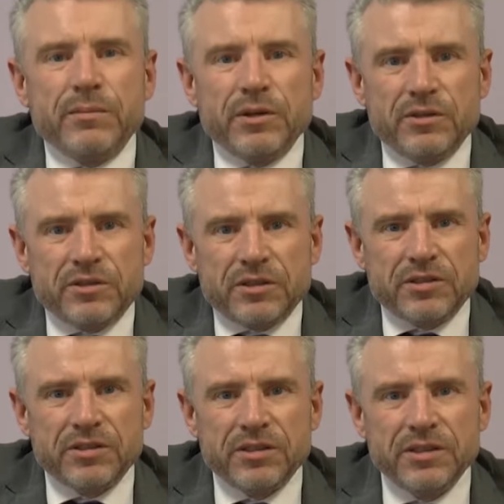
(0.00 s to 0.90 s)

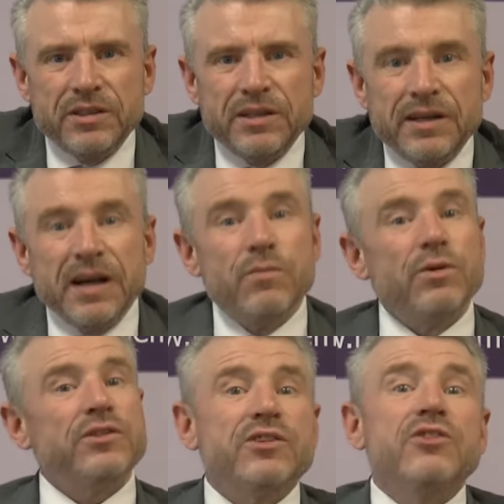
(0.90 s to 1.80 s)
hypnosis and
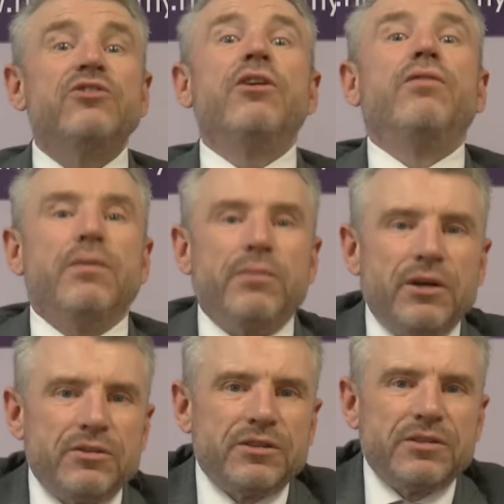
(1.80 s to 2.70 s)
what is
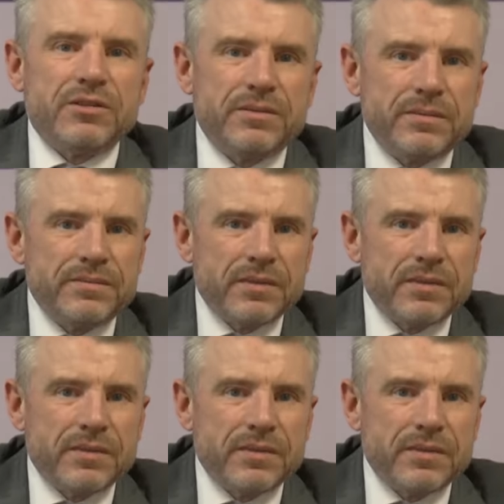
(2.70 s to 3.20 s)
self-hypnosis?